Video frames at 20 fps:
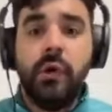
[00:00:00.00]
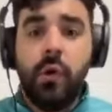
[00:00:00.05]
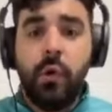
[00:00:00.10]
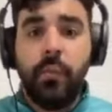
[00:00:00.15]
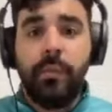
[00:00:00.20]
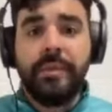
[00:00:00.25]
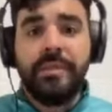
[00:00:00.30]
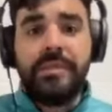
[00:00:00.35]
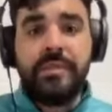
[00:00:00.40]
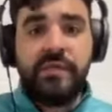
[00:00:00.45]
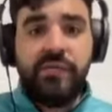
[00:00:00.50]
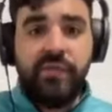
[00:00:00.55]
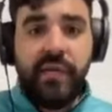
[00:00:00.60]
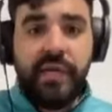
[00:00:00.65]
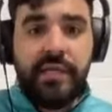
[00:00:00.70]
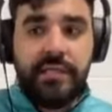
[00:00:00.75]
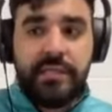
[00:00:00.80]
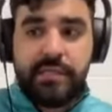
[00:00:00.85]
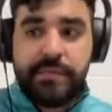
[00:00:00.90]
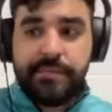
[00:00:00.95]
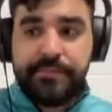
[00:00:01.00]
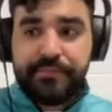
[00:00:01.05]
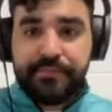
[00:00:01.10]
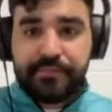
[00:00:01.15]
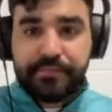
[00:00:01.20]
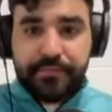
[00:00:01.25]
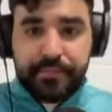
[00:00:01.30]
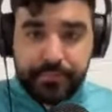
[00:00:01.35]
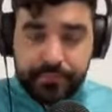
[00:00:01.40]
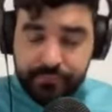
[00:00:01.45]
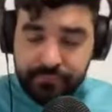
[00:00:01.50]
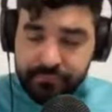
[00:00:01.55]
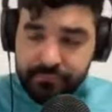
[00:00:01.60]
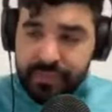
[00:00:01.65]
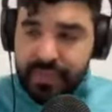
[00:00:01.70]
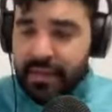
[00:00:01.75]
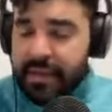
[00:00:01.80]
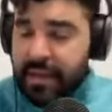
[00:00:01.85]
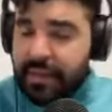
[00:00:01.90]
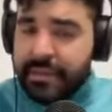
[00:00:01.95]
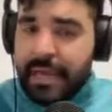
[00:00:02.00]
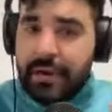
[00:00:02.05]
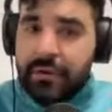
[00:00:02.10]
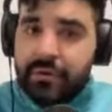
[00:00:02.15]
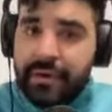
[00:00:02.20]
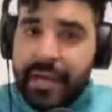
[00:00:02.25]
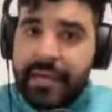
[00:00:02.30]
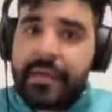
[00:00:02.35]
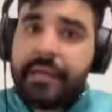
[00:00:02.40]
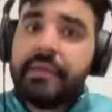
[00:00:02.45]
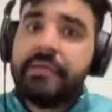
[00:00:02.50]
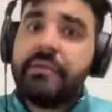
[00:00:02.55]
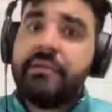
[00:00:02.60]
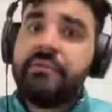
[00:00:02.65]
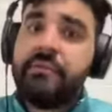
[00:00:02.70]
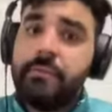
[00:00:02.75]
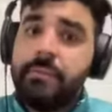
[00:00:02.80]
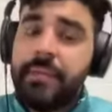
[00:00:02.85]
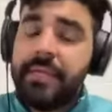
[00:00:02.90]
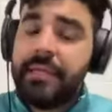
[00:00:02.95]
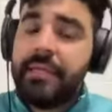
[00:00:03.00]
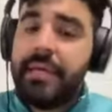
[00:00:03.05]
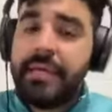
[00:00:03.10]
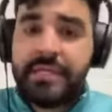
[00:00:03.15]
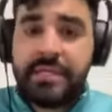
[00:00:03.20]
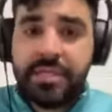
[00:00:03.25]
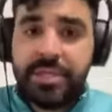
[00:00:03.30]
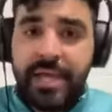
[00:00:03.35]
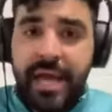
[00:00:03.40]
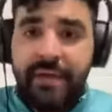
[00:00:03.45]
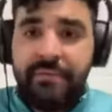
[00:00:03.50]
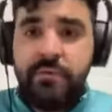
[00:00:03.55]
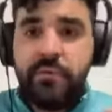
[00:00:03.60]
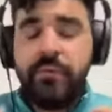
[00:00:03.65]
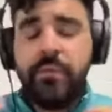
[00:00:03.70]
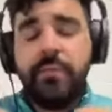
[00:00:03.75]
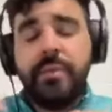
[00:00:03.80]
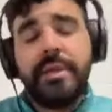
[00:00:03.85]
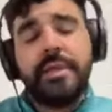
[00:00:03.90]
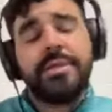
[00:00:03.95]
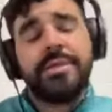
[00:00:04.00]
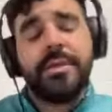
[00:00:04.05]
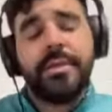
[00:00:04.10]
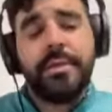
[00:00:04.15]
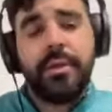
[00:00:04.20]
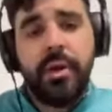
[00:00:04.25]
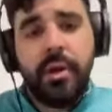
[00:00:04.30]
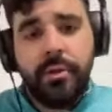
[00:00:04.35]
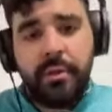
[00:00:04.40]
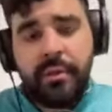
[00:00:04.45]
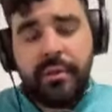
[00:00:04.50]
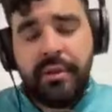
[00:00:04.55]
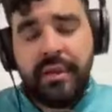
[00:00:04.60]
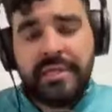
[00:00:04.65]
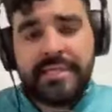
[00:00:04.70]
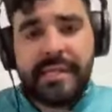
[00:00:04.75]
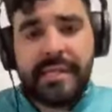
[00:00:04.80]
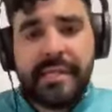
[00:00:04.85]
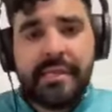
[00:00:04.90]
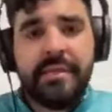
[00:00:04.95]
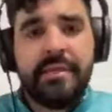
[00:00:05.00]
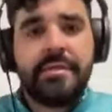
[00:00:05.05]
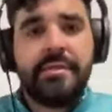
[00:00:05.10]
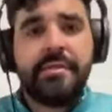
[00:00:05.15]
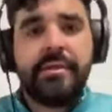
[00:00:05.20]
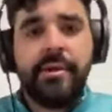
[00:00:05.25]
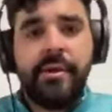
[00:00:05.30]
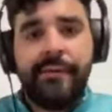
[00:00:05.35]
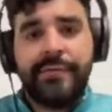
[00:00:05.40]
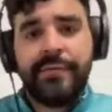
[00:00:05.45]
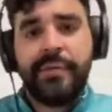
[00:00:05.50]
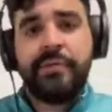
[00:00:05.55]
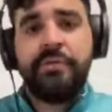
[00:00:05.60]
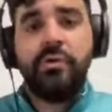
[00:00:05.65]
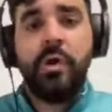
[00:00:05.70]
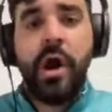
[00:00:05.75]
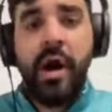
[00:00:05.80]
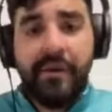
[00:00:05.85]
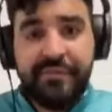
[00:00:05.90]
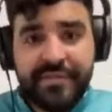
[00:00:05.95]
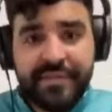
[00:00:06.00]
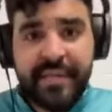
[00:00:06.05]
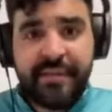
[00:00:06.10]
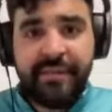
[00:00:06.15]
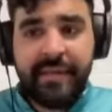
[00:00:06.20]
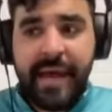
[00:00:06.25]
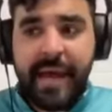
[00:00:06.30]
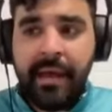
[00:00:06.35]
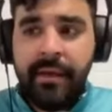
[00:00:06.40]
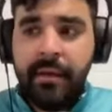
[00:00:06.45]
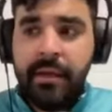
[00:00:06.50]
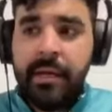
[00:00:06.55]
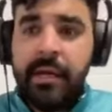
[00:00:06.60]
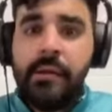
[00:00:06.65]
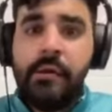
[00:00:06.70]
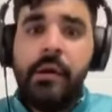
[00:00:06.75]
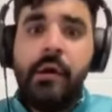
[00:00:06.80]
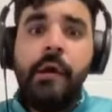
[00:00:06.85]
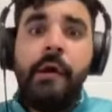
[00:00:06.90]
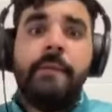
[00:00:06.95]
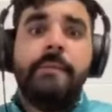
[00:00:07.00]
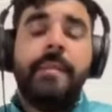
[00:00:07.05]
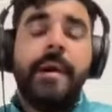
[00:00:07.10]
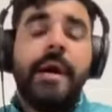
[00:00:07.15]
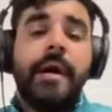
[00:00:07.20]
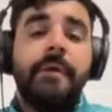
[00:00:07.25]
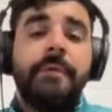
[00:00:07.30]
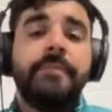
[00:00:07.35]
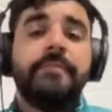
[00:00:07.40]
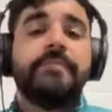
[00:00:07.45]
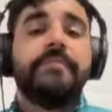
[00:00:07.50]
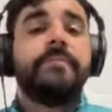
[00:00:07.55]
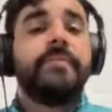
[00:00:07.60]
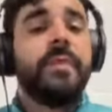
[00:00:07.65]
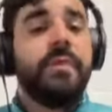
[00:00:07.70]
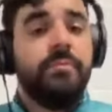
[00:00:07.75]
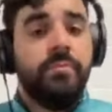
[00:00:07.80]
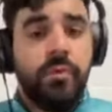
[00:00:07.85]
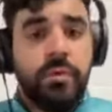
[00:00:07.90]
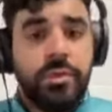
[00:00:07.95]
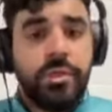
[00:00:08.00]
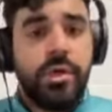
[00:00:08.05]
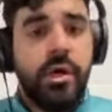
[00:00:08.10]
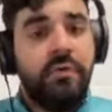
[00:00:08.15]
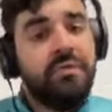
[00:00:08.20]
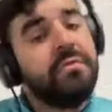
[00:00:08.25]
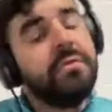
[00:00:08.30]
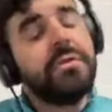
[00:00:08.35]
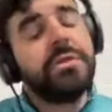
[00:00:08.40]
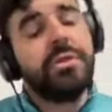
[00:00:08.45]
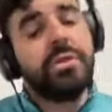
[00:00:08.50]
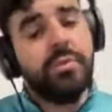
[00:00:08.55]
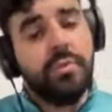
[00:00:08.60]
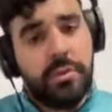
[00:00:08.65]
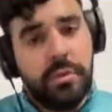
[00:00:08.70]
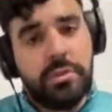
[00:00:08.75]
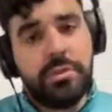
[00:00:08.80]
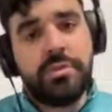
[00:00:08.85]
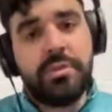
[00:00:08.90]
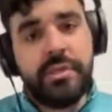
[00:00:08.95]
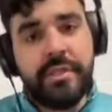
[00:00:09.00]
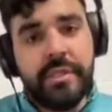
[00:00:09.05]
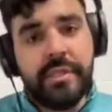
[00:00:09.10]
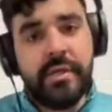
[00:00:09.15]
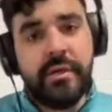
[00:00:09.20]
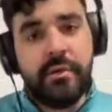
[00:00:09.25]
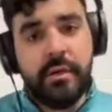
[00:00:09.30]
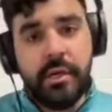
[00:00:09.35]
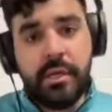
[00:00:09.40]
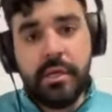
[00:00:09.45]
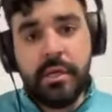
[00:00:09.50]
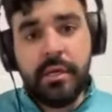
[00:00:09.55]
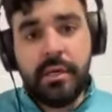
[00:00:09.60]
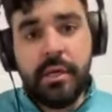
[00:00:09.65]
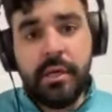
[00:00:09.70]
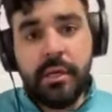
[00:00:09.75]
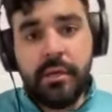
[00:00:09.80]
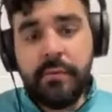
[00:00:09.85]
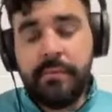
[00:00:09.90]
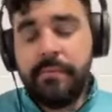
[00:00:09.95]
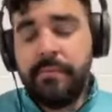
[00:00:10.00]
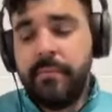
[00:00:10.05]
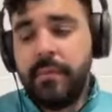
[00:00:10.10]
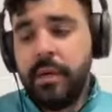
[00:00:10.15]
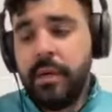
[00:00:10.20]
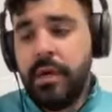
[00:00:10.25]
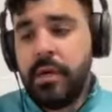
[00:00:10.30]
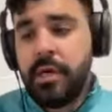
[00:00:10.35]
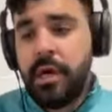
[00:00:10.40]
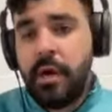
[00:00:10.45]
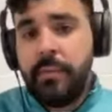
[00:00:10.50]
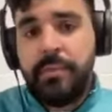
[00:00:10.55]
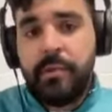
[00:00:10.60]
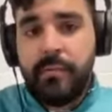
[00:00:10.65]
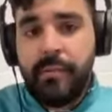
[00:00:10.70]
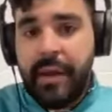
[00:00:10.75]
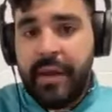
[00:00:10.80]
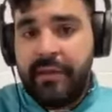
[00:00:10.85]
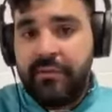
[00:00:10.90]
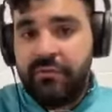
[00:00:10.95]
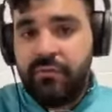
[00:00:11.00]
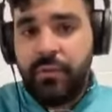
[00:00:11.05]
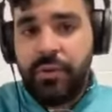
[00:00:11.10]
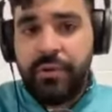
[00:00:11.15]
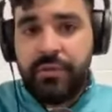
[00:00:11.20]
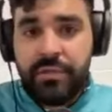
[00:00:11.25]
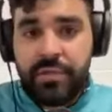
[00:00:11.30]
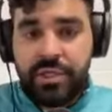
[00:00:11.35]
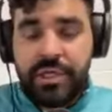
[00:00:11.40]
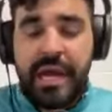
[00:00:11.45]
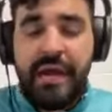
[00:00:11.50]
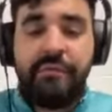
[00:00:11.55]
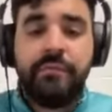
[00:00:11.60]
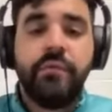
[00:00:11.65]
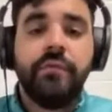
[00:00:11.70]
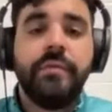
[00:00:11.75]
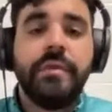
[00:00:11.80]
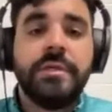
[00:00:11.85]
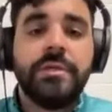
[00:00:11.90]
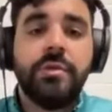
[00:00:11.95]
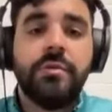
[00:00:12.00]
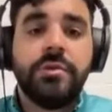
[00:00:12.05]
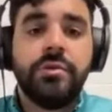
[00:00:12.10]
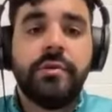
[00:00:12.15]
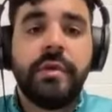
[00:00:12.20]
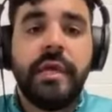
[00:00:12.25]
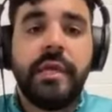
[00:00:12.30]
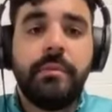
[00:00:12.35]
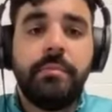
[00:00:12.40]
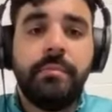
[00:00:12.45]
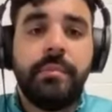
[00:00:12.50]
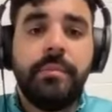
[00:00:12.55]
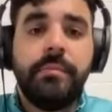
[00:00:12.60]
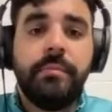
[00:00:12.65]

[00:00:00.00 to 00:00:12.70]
opens his face. Now, granted, it doesn't penalize his shaft movement because there are other things that he does in the golf swing to offset that. But most golfers, you would also see a compromise where the shaft movement is also getting